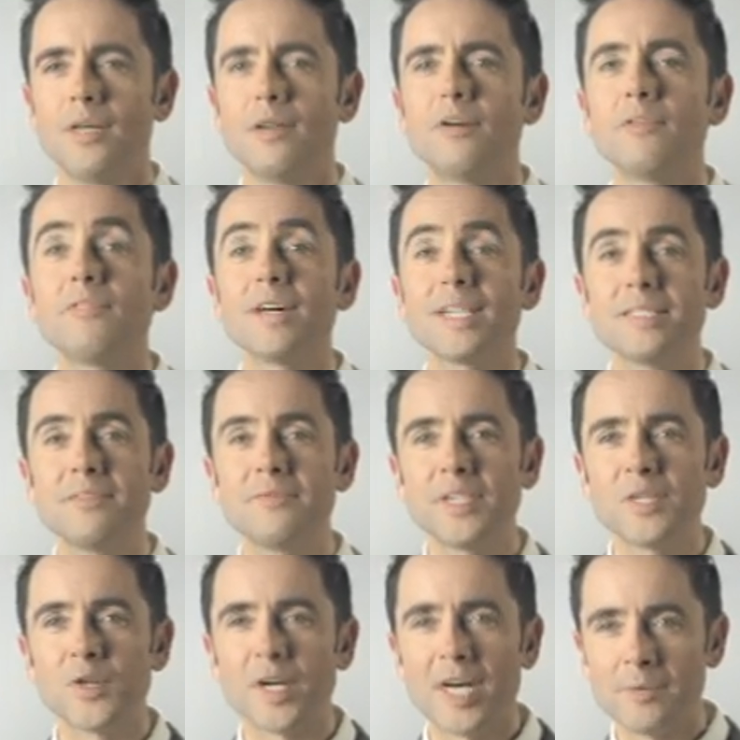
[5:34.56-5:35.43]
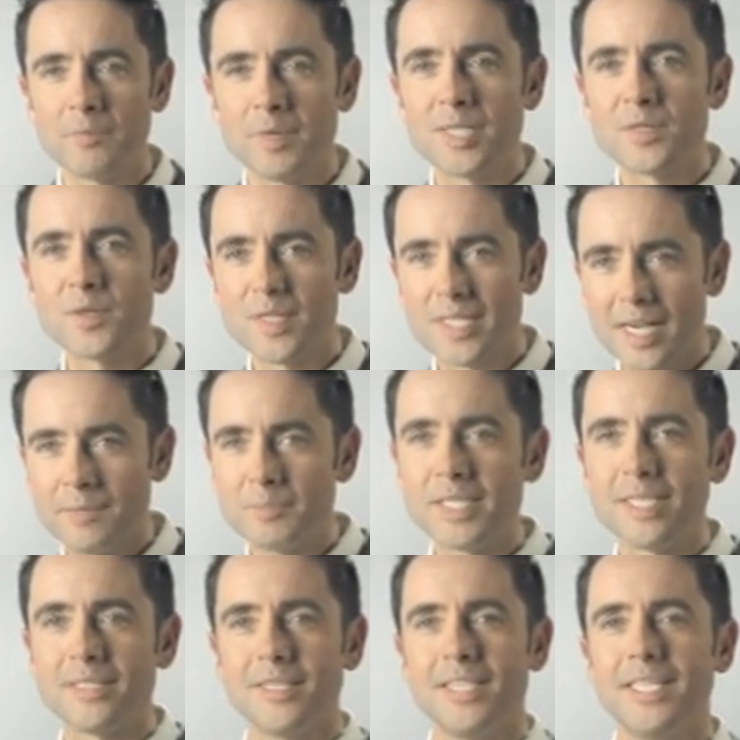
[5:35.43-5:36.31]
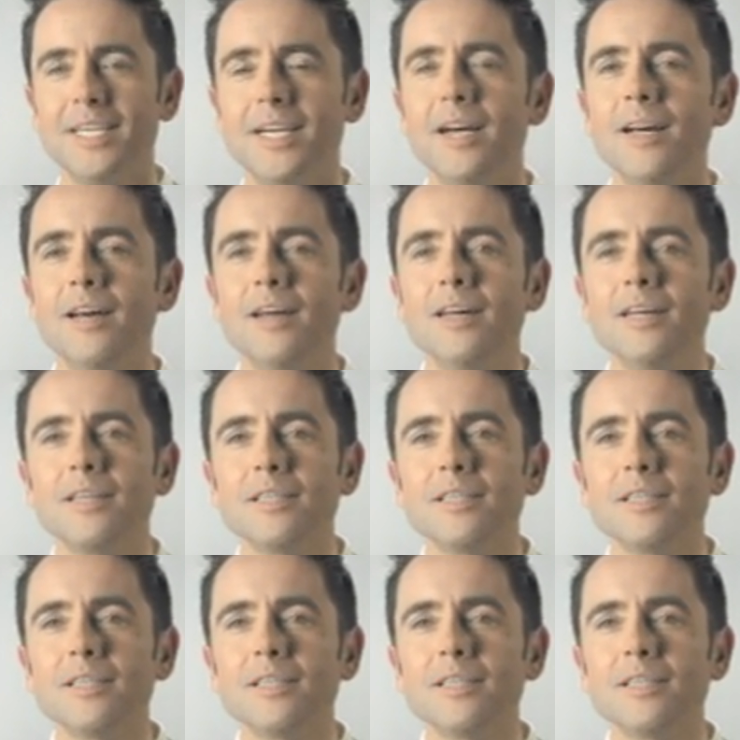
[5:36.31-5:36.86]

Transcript: So let's review the main points again.